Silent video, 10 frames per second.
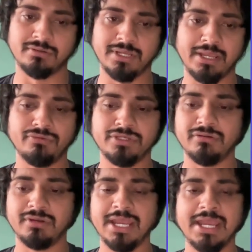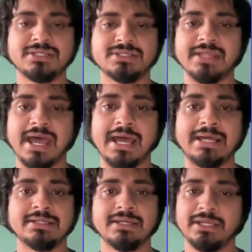Okay, when you enter
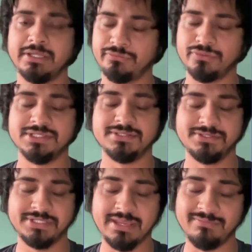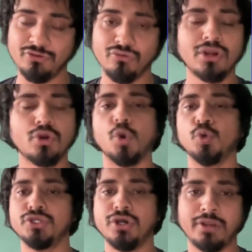that, it will give you a code.